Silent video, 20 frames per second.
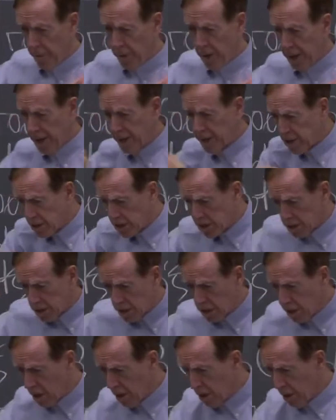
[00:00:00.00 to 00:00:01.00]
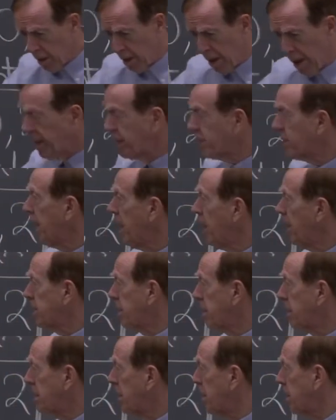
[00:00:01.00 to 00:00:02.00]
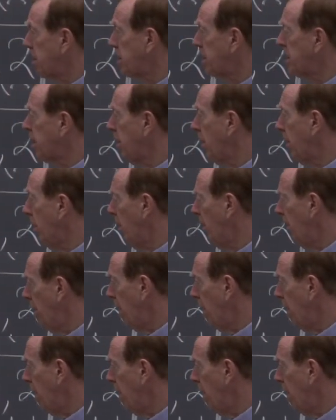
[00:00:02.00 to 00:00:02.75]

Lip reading: hits the x-axis, hits 0.